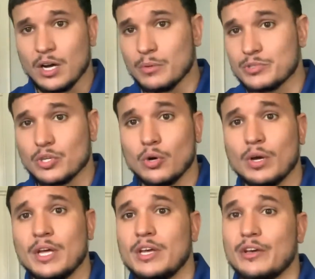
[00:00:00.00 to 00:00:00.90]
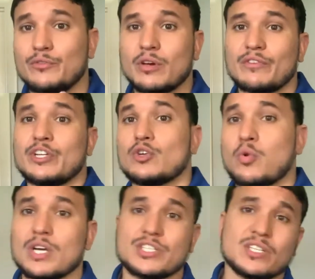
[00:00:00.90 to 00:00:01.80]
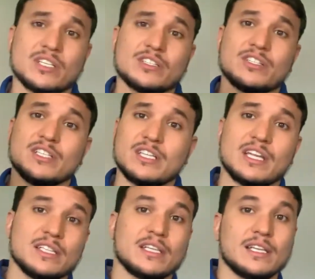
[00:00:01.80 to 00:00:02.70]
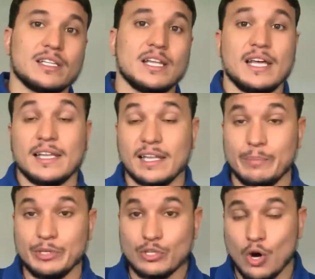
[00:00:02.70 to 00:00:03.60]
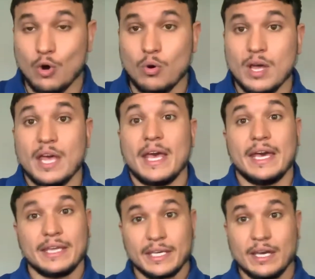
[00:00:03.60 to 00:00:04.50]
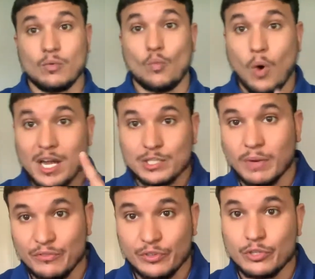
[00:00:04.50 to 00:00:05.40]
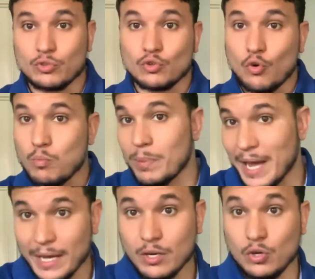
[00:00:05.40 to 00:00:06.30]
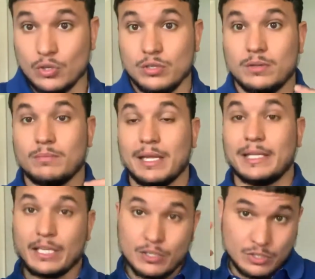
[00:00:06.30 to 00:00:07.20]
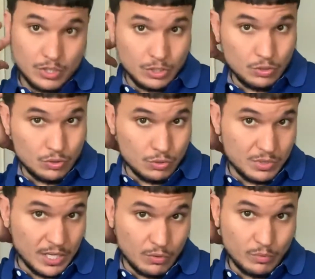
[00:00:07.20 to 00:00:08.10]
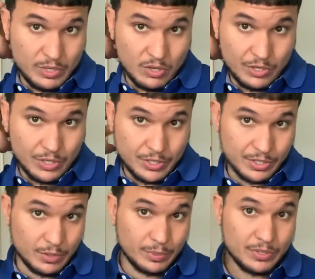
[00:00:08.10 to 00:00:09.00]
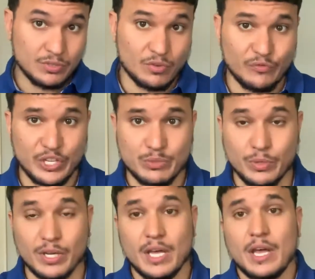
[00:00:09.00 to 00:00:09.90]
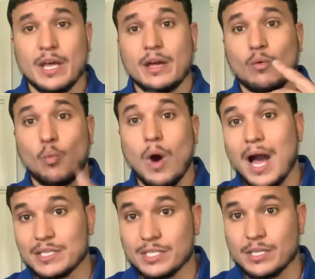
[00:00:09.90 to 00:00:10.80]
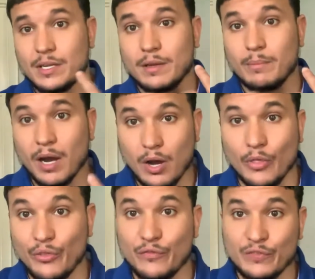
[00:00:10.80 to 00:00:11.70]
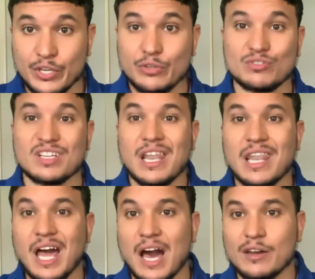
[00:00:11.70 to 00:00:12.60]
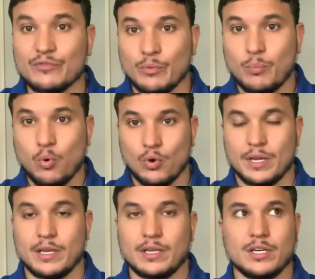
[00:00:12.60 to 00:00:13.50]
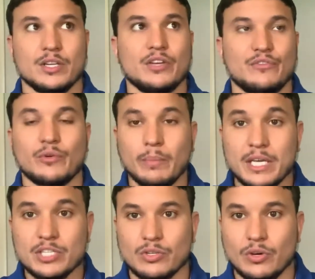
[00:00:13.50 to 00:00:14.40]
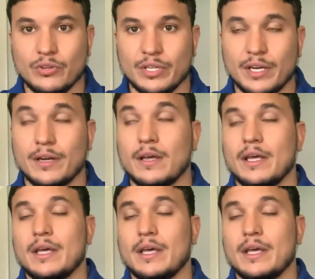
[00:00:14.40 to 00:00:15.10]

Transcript: So if you have any questions, you need anything, let me know. And again, watch my videos. Go back. My link to the YouTube channel will be on here because I'm going to put this on Facebook. Watch my other videos. There's a lot of important, good information on there